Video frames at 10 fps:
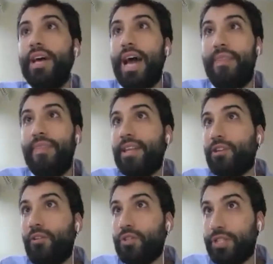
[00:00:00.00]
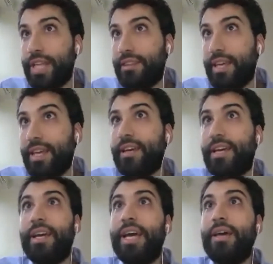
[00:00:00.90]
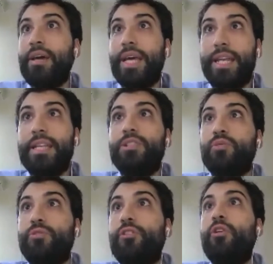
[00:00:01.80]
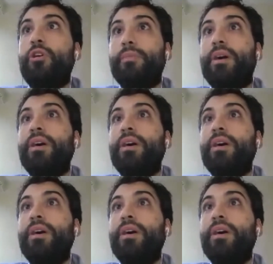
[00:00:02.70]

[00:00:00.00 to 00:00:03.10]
and that obviously that thinking it needs to form